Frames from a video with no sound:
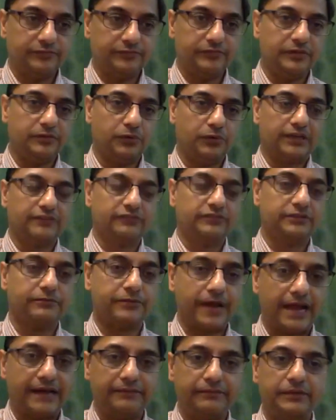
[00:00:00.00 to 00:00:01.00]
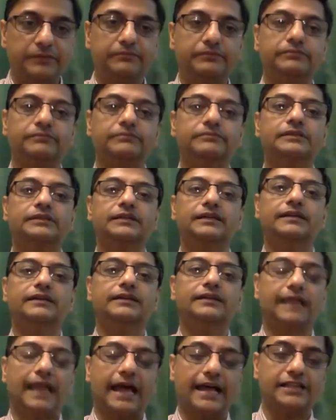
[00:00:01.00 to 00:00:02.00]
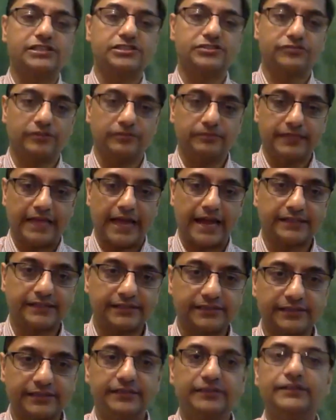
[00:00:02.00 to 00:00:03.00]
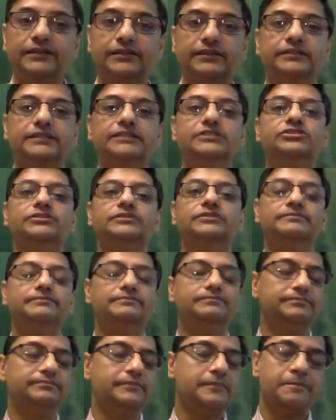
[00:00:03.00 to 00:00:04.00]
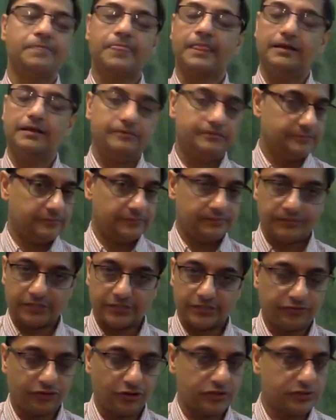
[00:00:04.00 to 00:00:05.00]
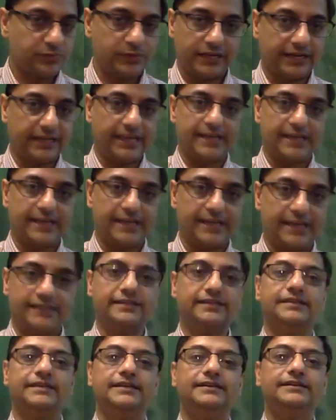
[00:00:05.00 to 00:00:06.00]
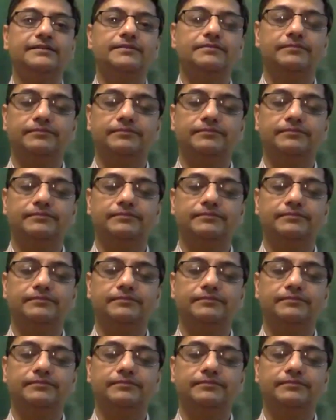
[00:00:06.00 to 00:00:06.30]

one of the Brahmin clans from that region. But of course, we are guessing here.